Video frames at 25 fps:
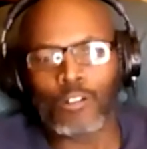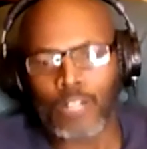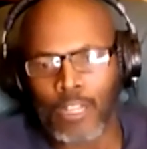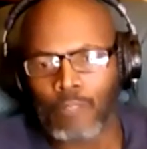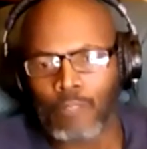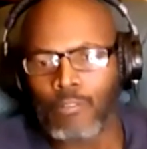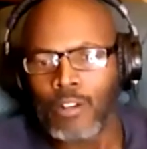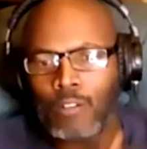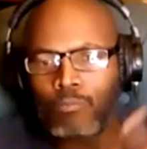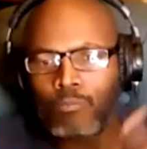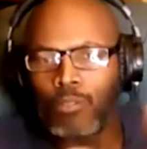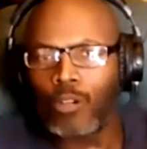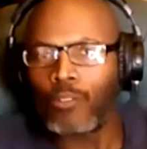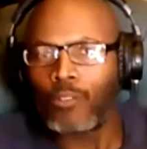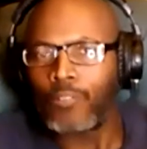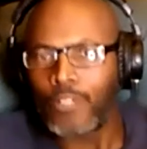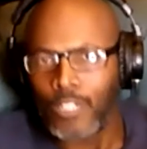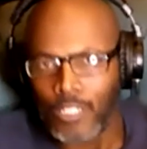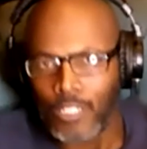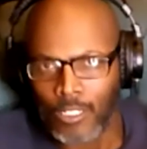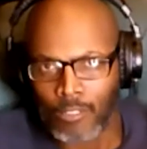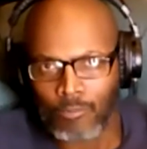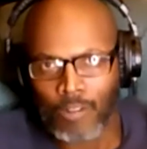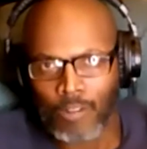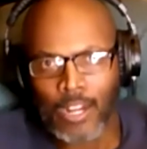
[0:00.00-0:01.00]
we know that we're
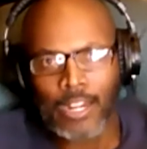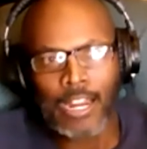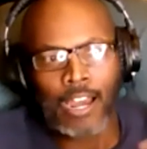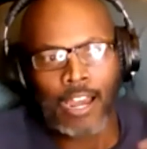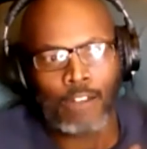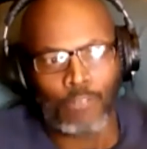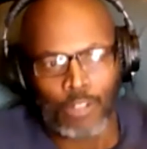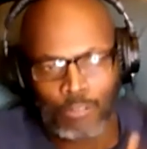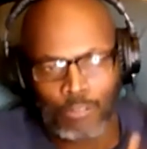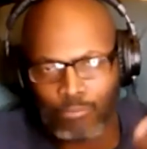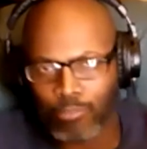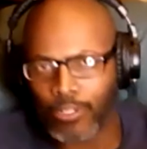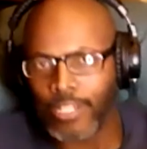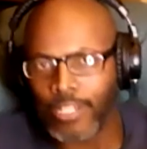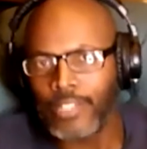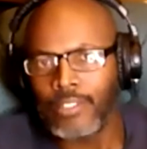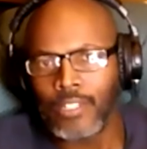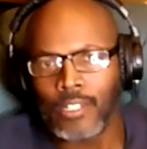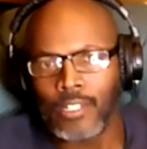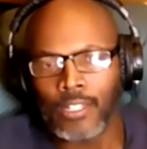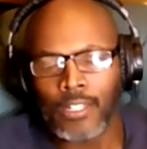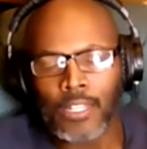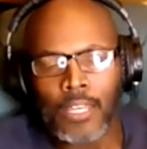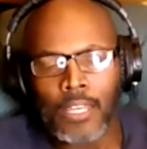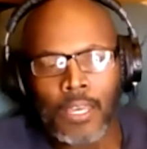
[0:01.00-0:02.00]
both good right now. We're
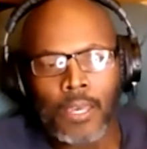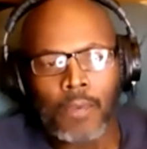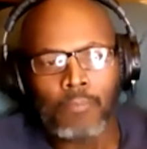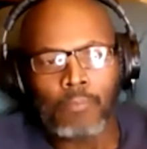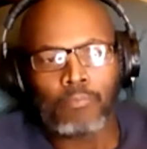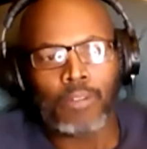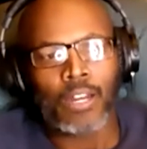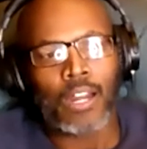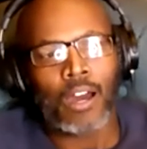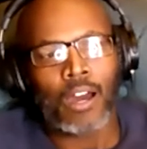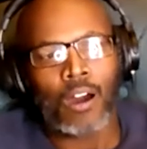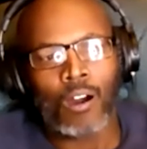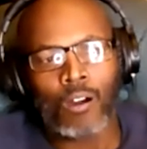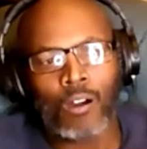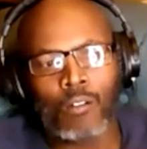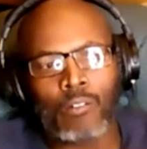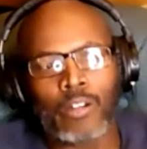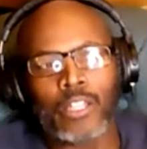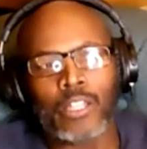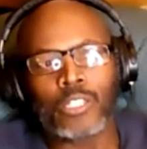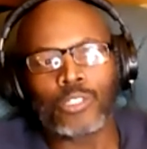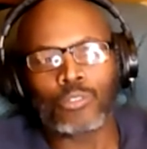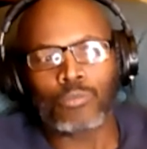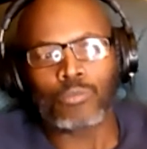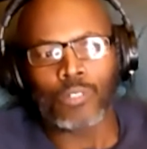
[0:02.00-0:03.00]
breathing, but
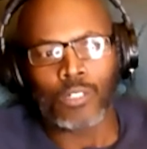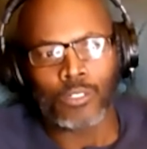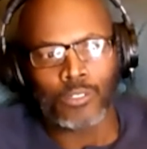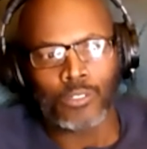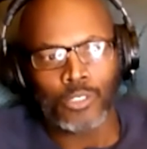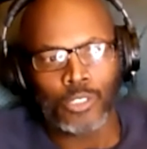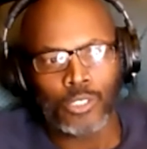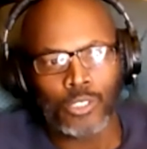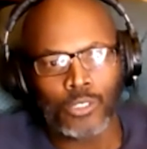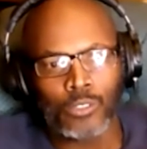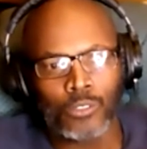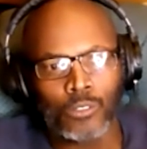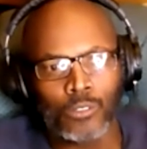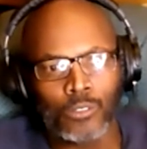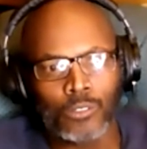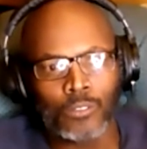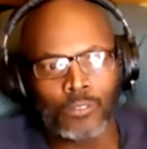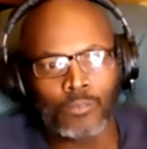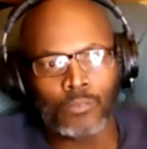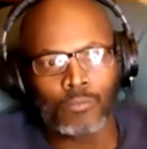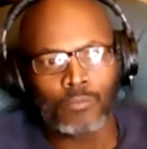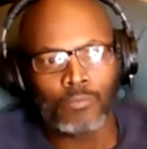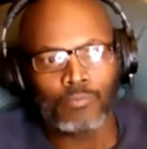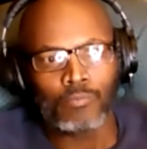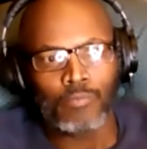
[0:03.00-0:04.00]
I always want
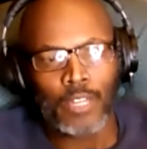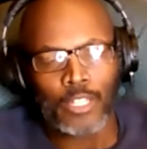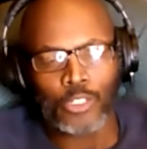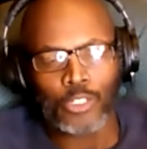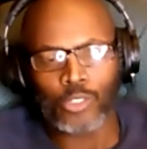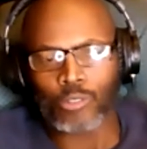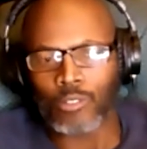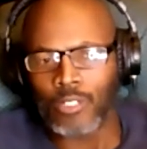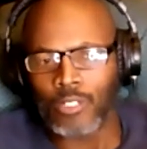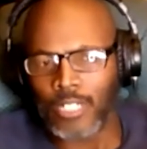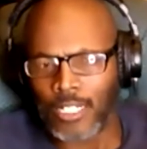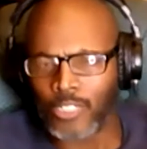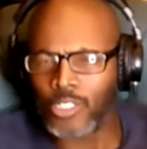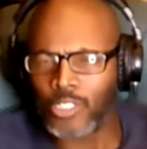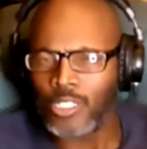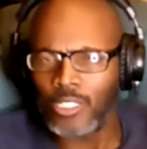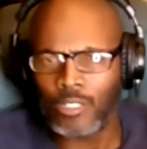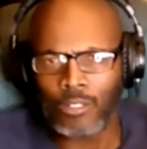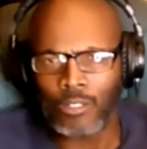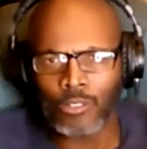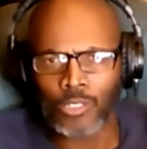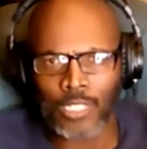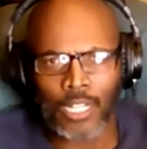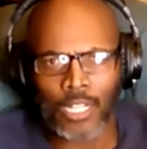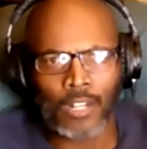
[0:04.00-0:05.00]
to make sure
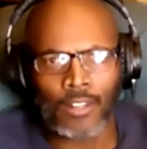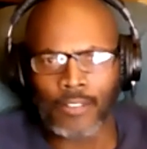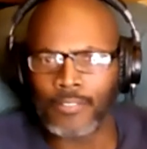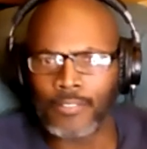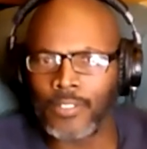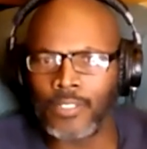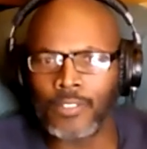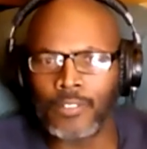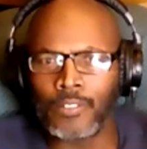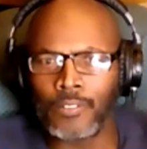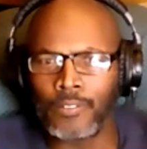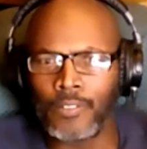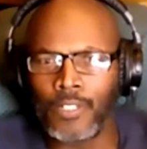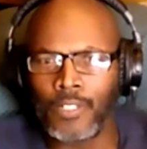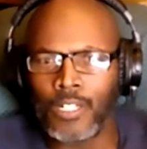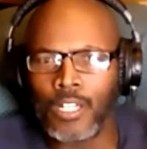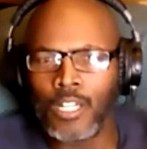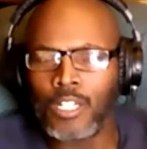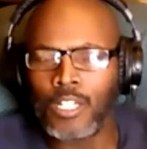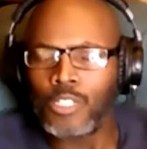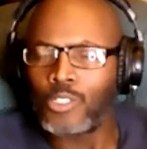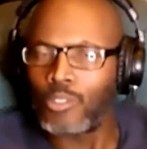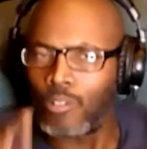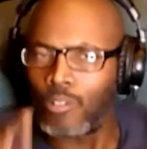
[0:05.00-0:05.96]
that she knows I love her.